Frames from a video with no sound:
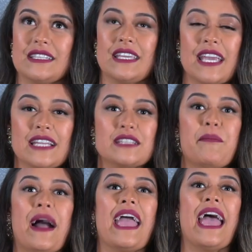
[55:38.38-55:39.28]
kicked
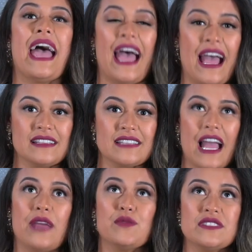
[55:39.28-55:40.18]
my ass.
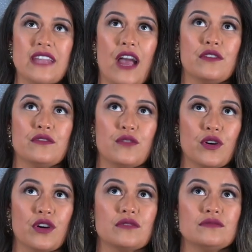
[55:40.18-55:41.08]
I was down
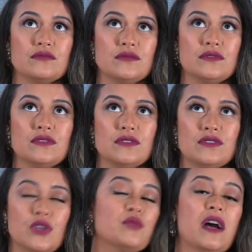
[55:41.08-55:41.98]
for
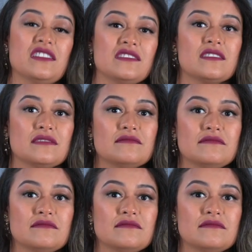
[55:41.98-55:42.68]
2 months.